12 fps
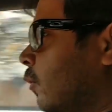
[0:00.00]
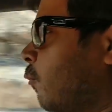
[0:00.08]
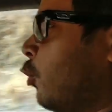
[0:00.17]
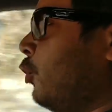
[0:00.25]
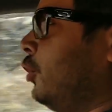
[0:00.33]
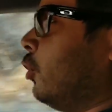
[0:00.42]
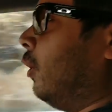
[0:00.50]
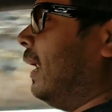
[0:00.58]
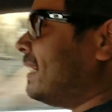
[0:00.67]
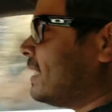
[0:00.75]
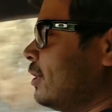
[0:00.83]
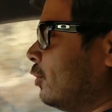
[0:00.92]
Would you
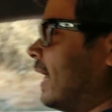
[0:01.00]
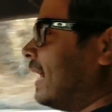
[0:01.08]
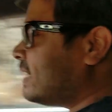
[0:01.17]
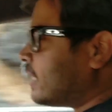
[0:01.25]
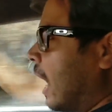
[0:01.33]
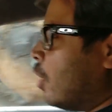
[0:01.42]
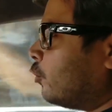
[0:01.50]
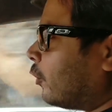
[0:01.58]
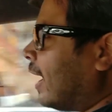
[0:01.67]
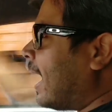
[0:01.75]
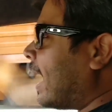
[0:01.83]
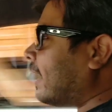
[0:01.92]
listen to that
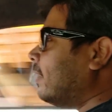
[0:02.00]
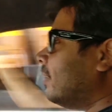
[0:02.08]
soundtrack?